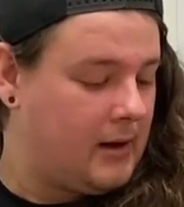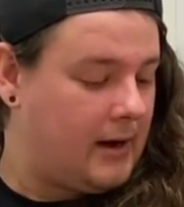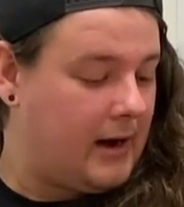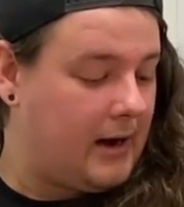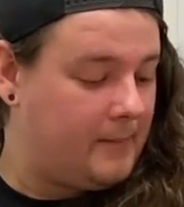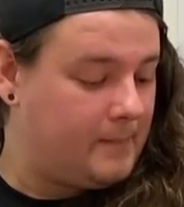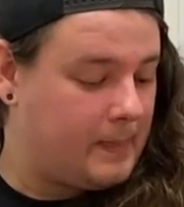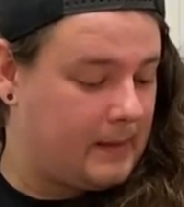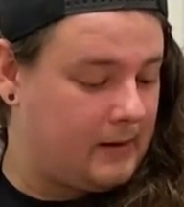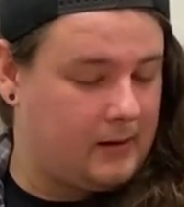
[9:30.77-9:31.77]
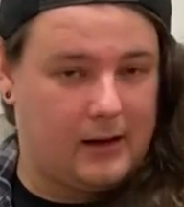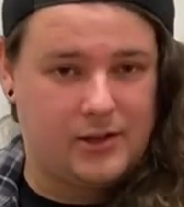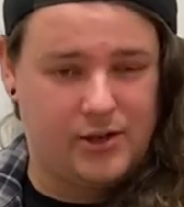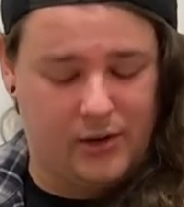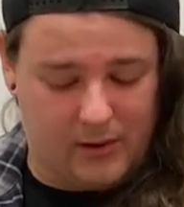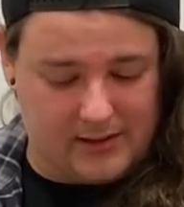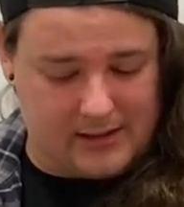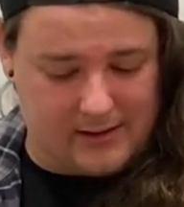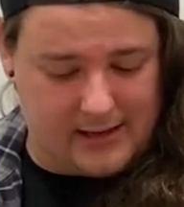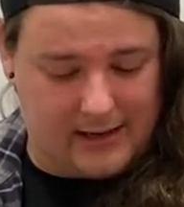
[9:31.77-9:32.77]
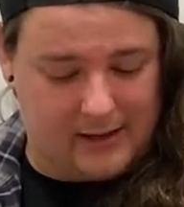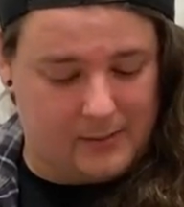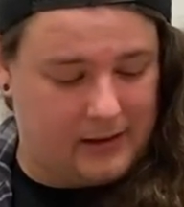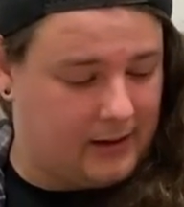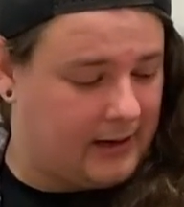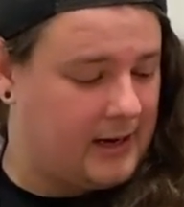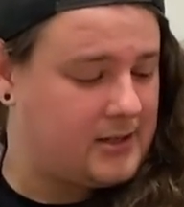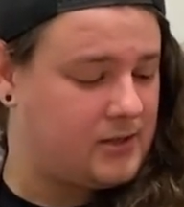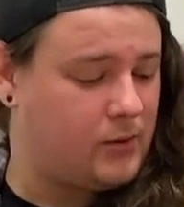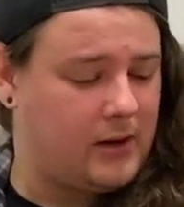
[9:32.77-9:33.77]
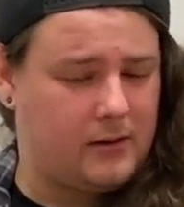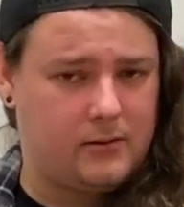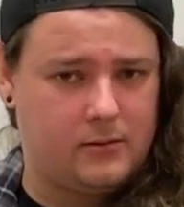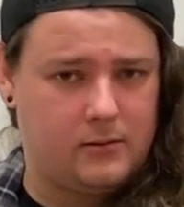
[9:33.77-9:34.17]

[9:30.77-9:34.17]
I'll show you what it sounds like in the middle, I guess, as well.